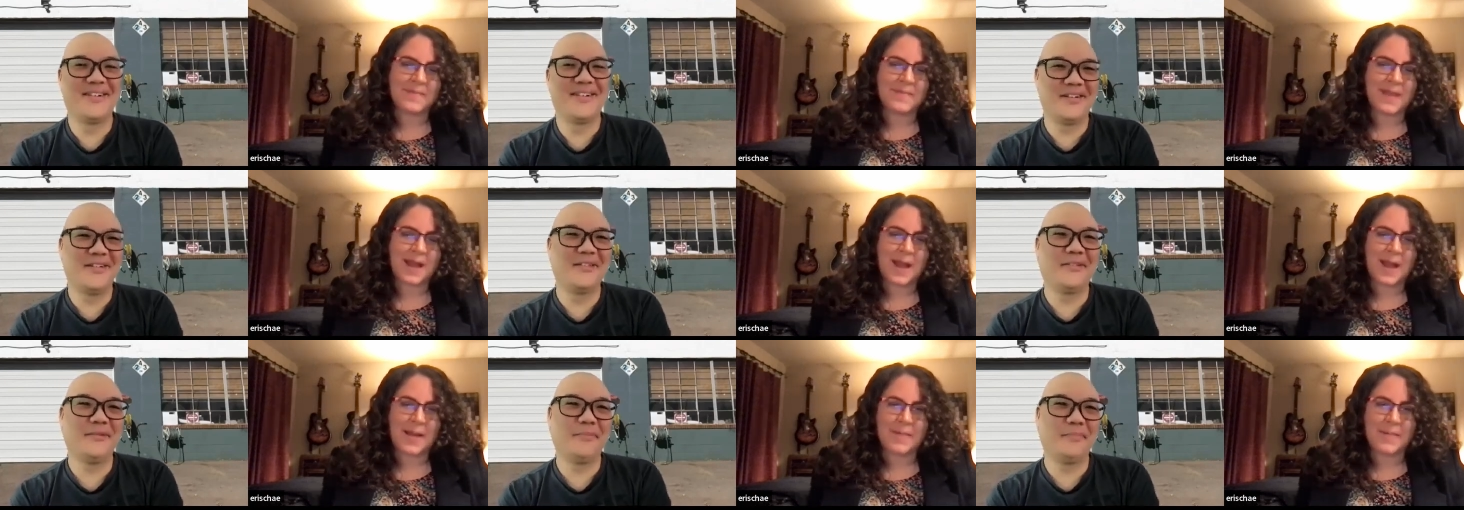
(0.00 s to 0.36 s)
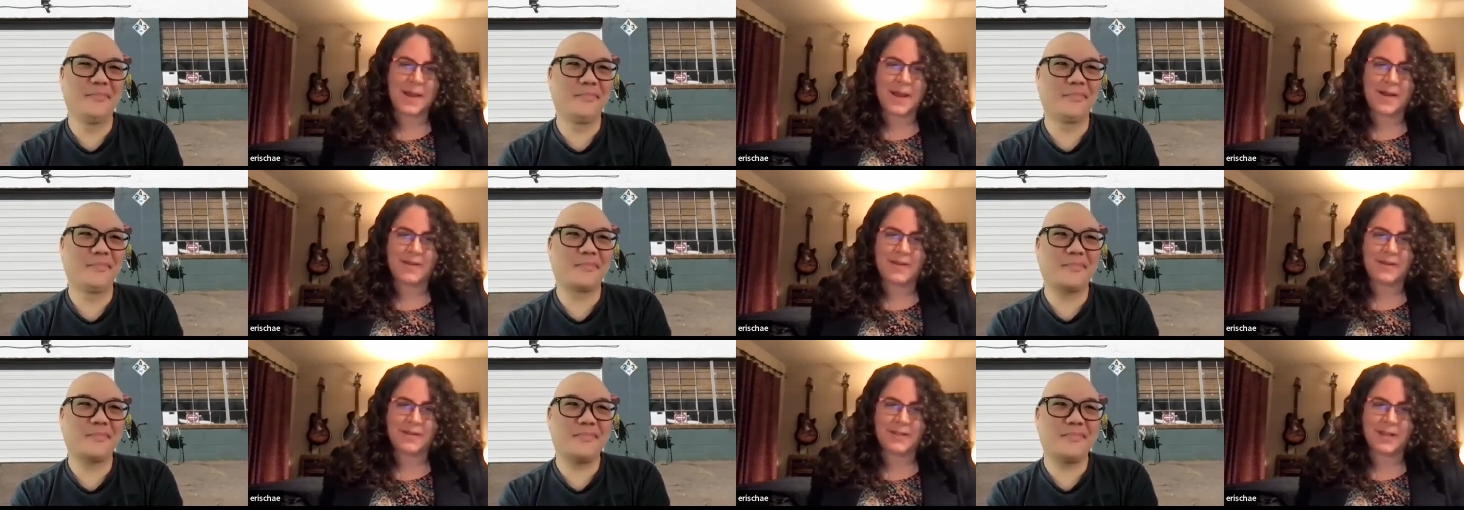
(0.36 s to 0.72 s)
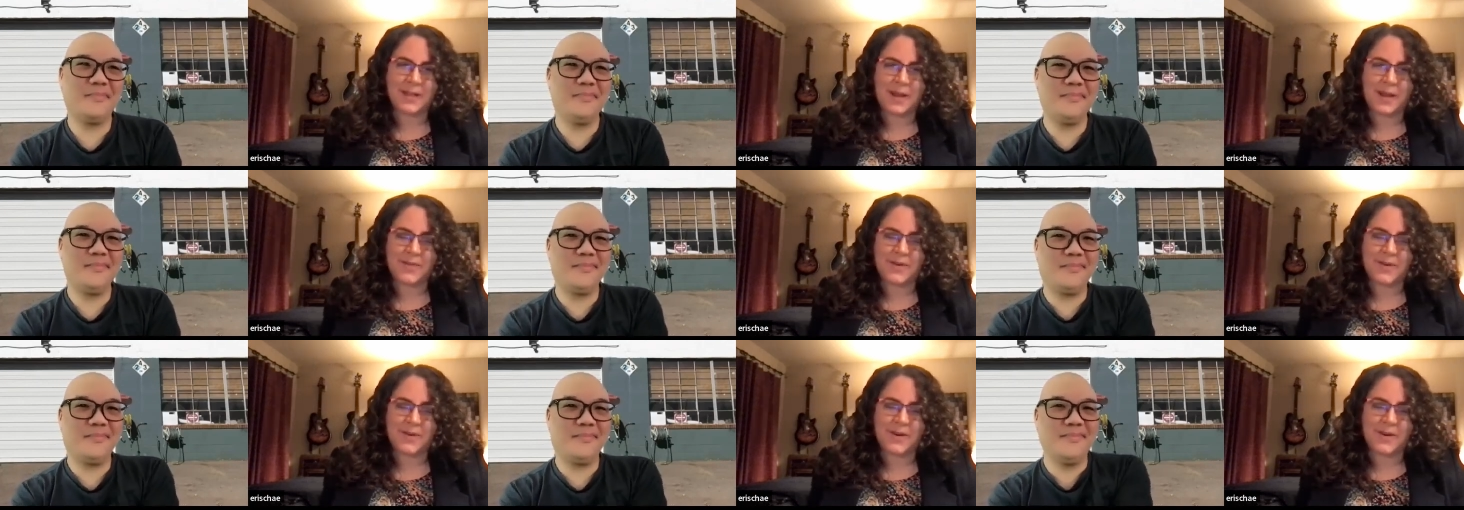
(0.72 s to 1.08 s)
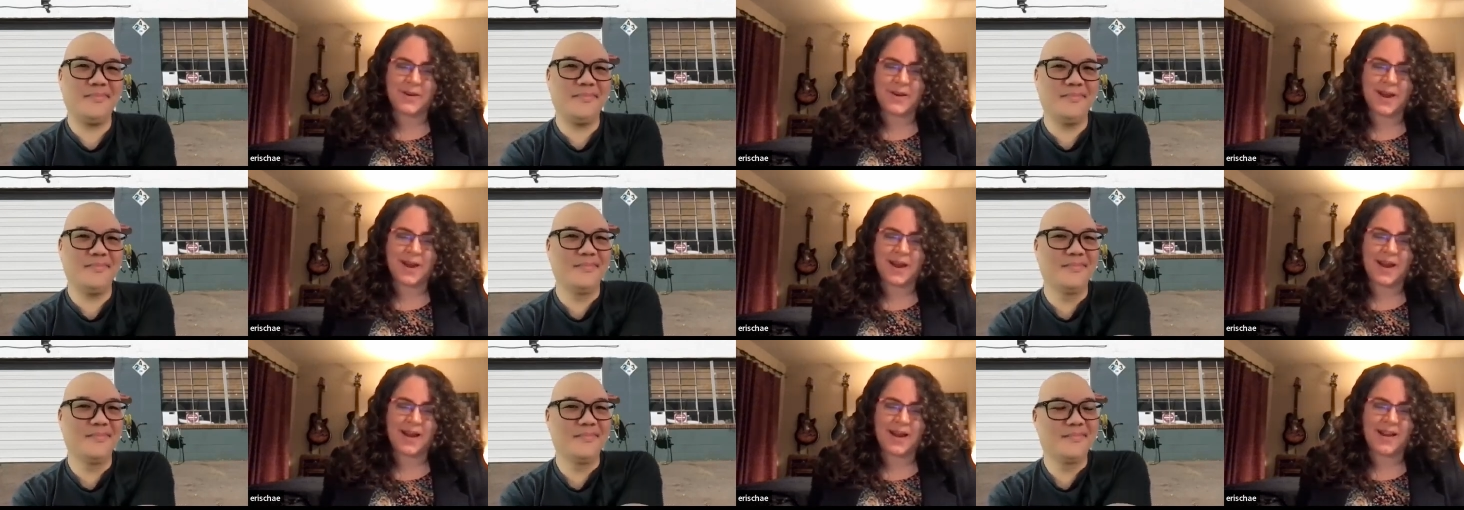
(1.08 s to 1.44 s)
Speaker 1: I'm Erin
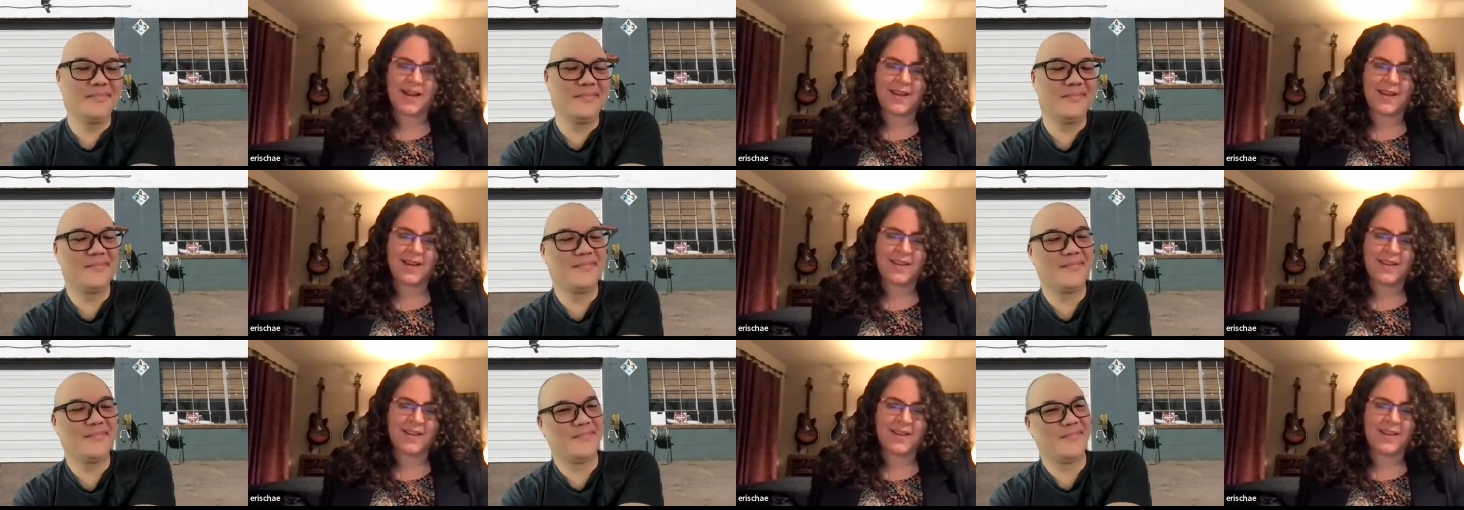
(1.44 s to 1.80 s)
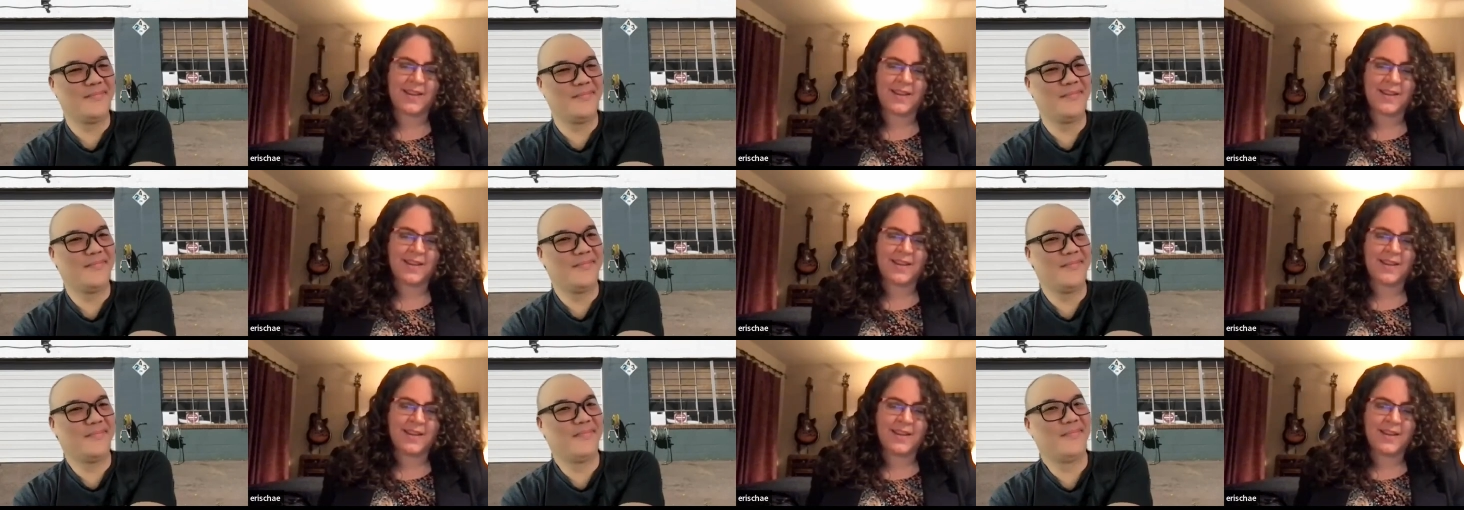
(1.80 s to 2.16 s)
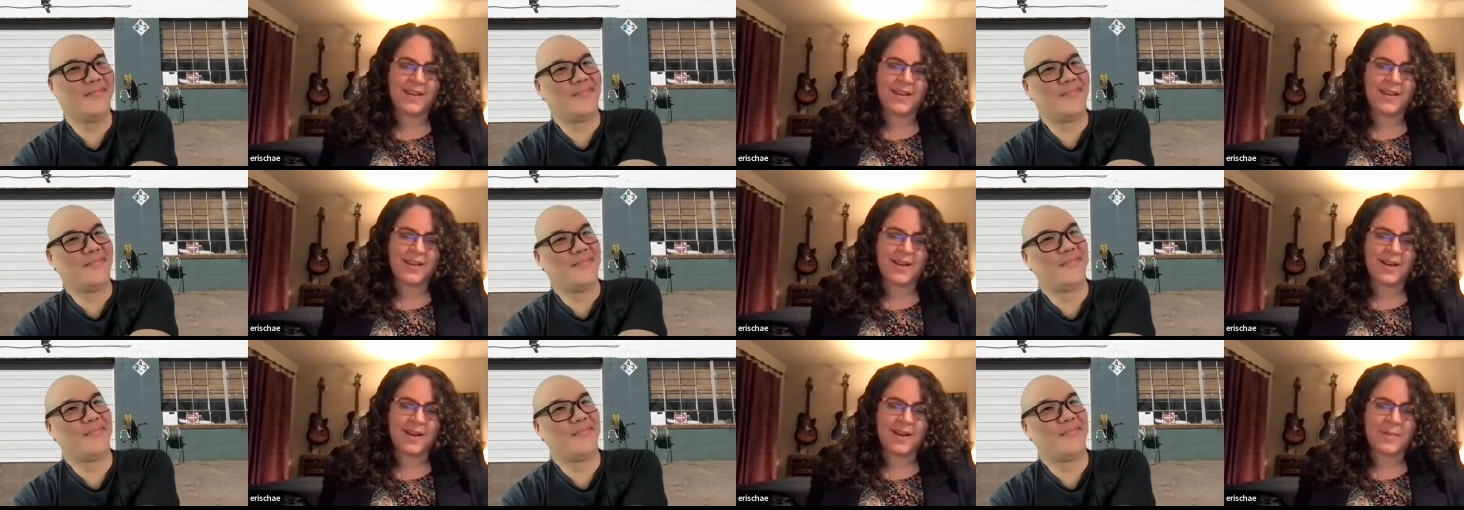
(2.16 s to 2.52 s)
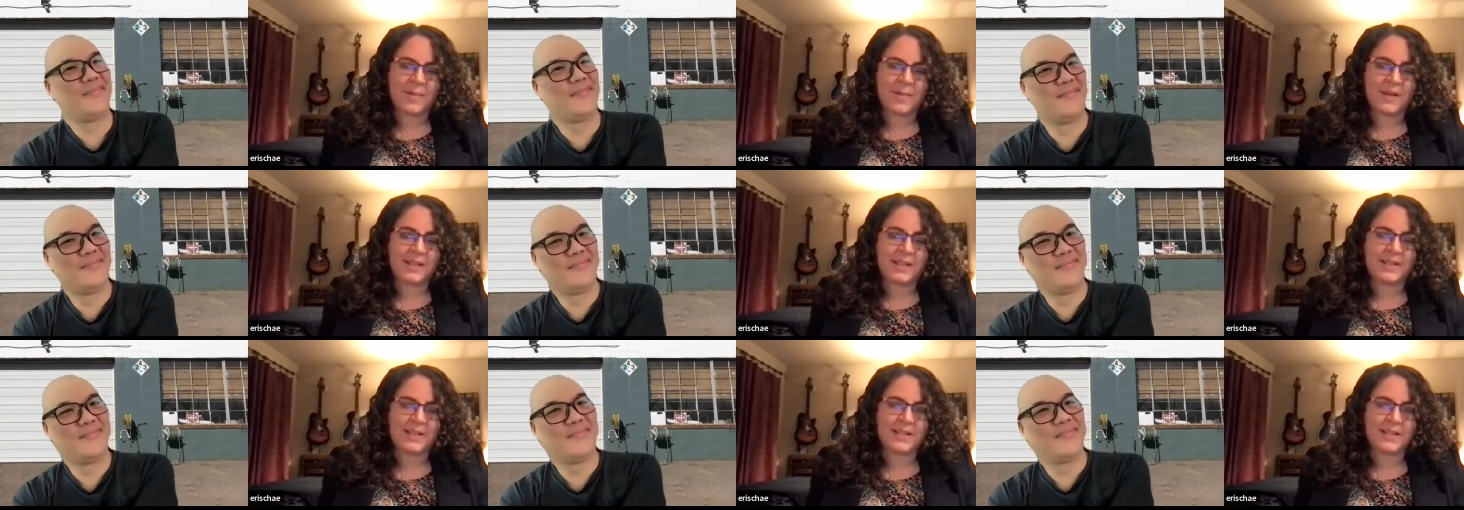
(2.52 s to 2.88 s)
Schaefer. I
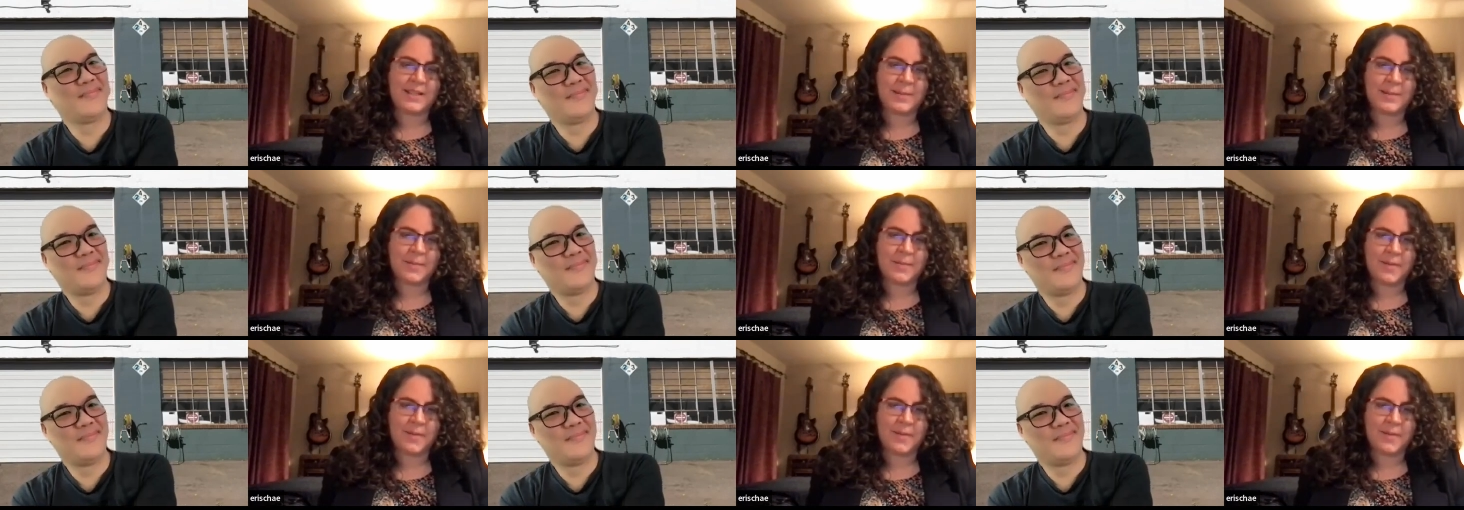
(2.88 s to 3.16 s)
am an assistant